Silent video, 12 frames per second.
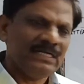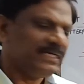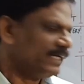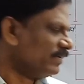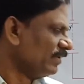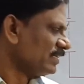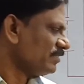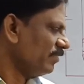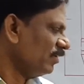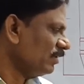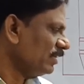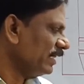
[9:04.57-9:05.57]
it was
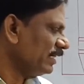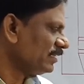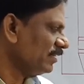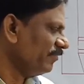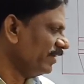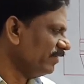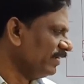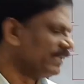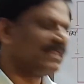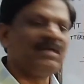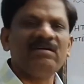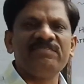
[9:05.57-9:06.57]
found that the
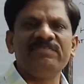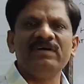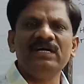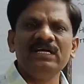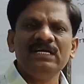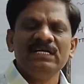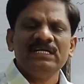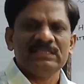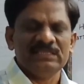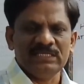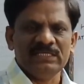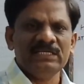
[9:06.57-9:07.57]
wavelength of
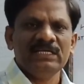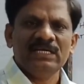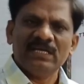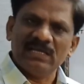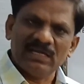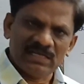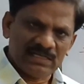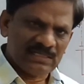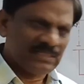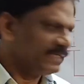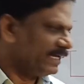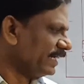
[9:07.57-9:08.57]

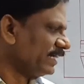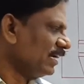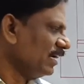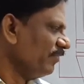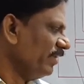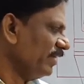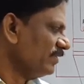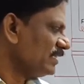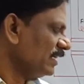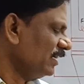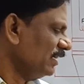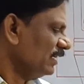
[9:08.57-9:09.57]
electron waves
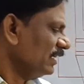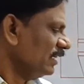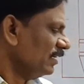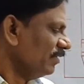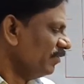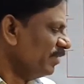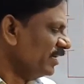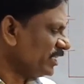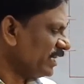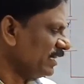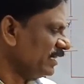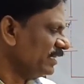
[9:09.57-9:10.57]

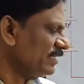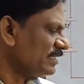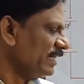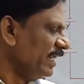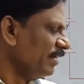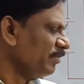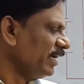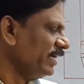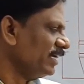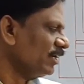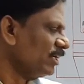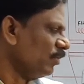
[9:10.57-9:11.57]
measured is lambda
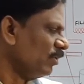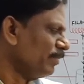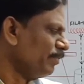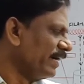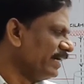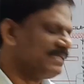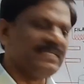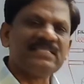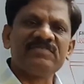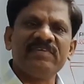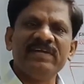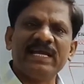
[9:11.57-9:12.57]
equal to
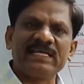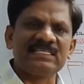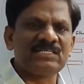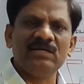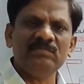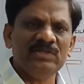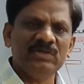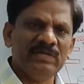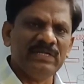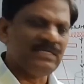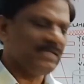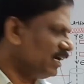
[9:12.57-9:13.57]
1.65 angstrom
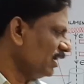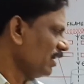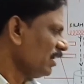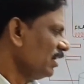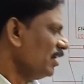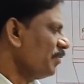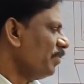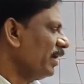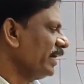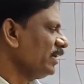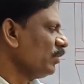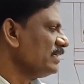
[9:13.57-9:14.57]
unit, or
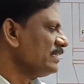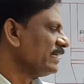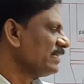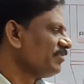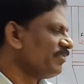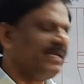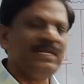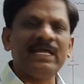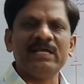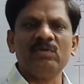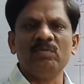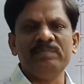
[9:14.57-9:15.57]
0.165
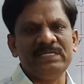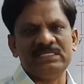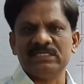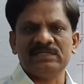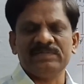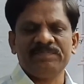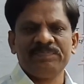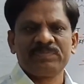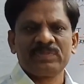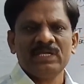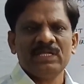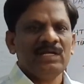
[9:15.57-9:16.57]
nanometer.
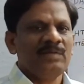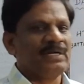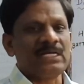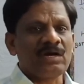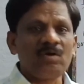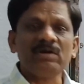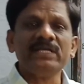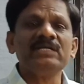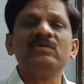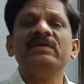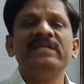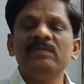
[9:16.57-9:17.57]
But according
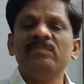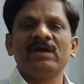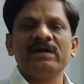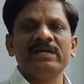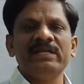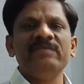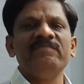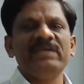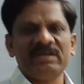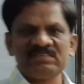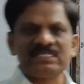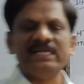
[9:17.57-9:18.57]
to de Broglie, we
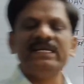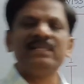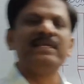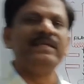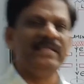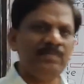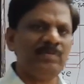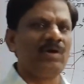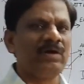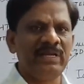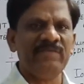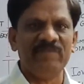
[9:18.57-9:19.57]
have studied the de
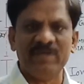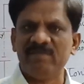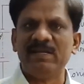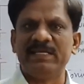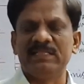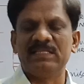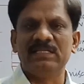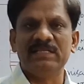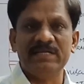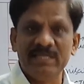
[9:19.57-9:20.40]
Broglie wavelength of